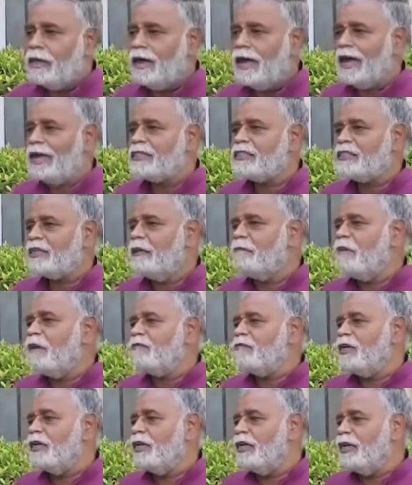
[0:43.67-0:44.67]
As some
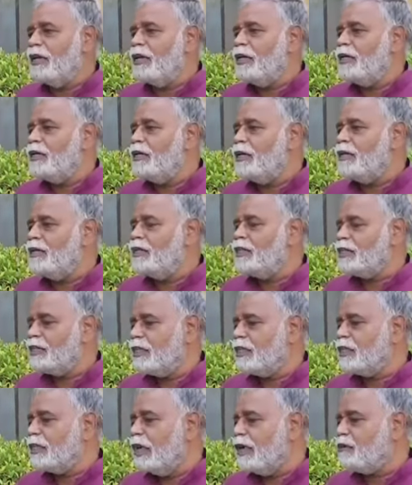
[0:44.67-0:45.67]
other uh,
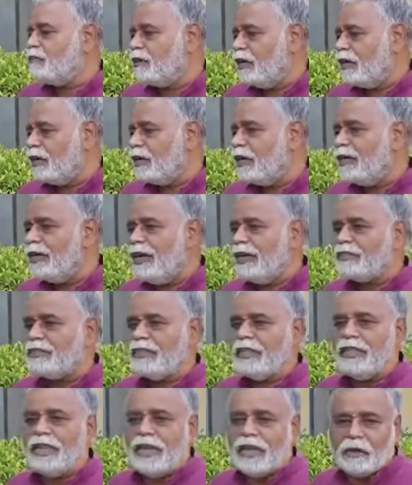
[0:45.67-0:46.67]
districts have taken
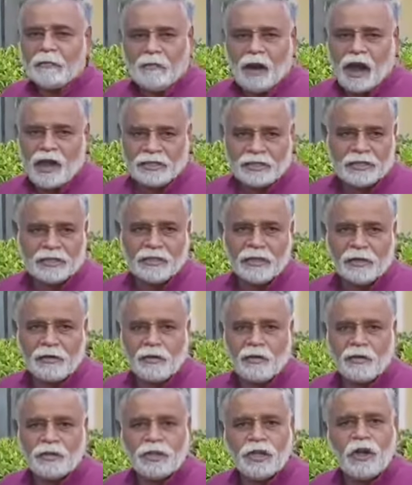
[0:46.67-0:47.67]
as en mass,
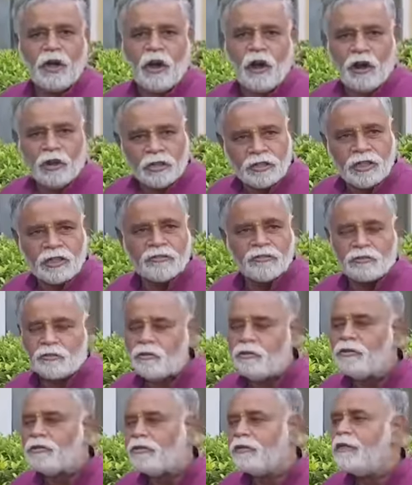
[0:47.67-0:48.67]
closing all the
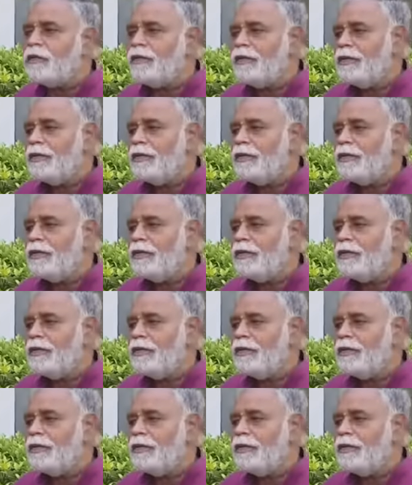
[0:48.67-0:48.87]
schools,